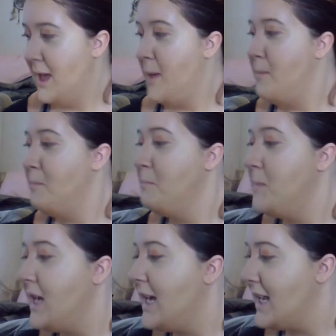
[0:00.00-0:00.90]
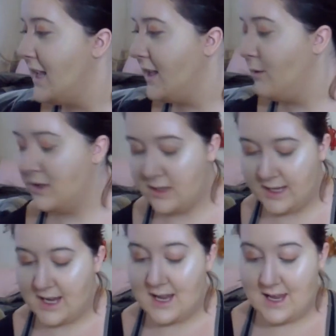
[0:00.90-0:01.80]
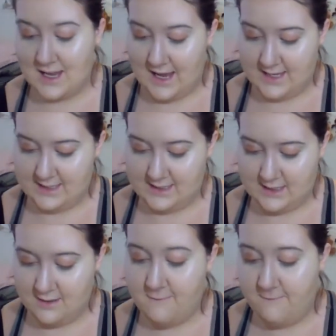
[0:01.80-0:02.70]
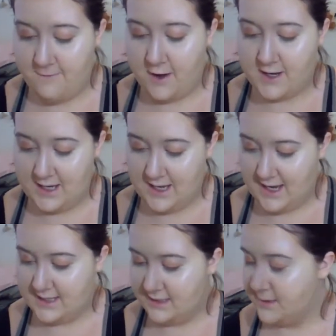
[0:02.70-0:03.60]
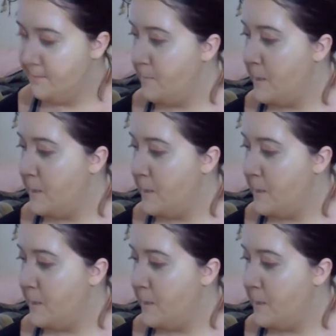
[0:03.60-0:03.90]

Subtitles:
immediately was like, yes. Fuck yes.